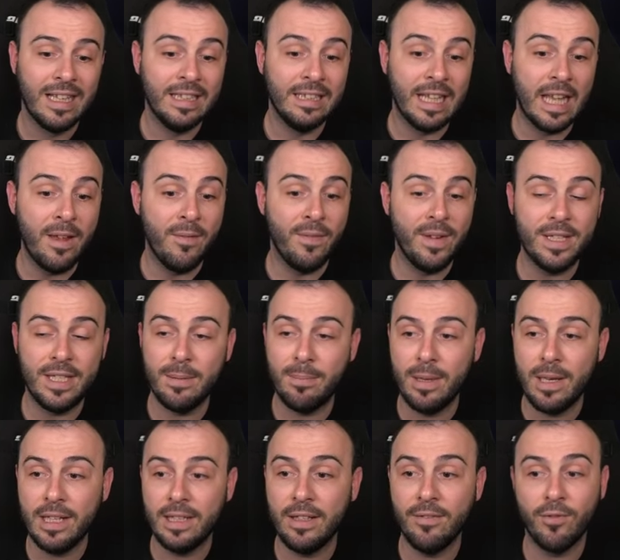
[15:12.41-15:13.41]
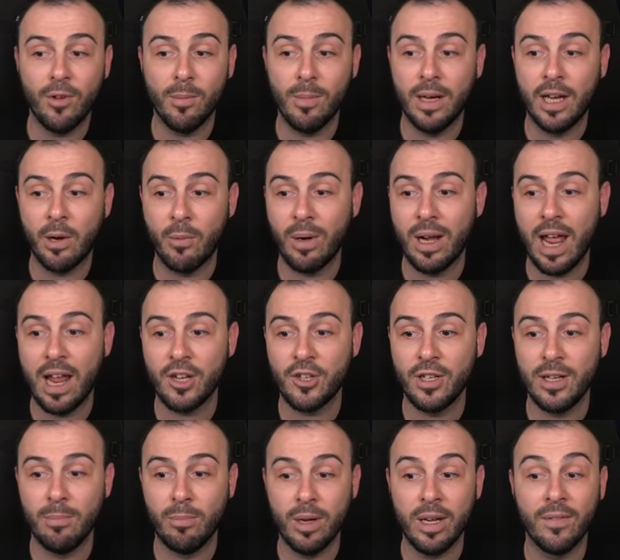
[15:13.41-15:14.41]
The invisibility from her will
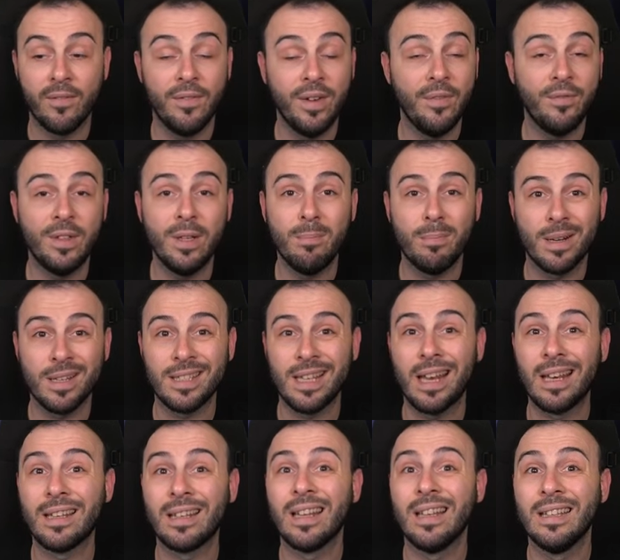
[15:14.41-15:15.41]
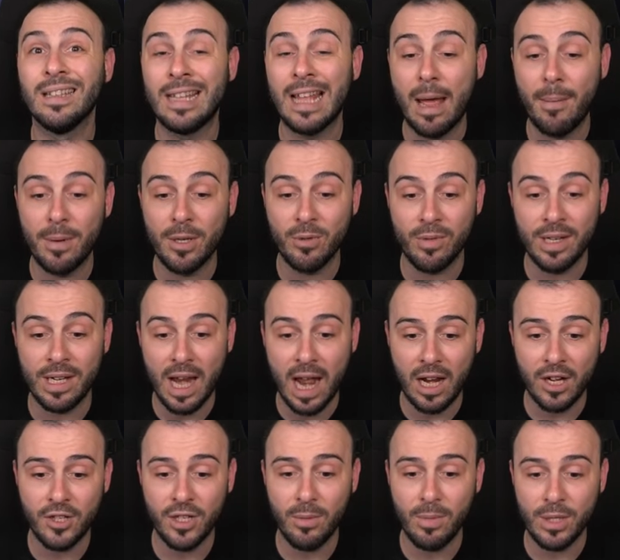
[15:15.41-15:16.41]
actually bring 15% damage
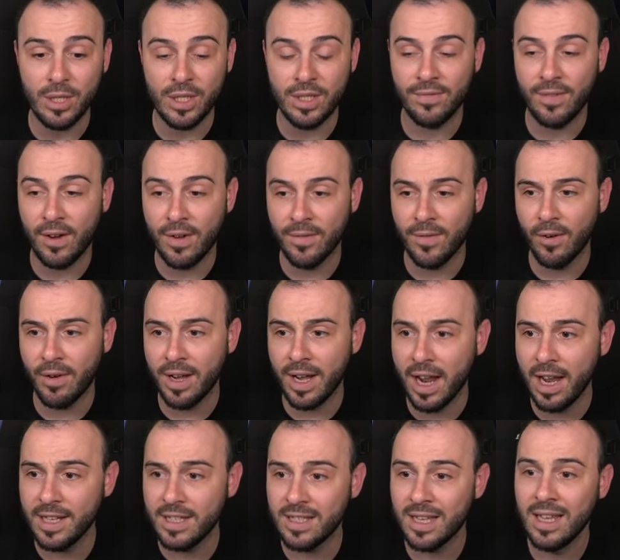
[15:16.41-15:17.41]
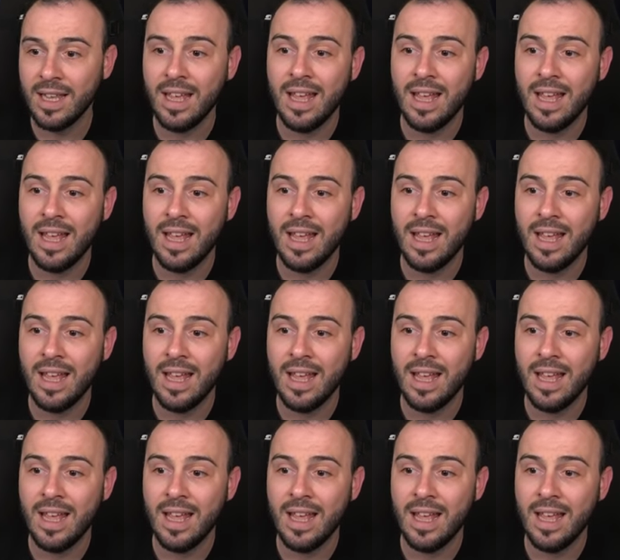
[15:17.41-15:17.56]
reduction, which is very, very nice.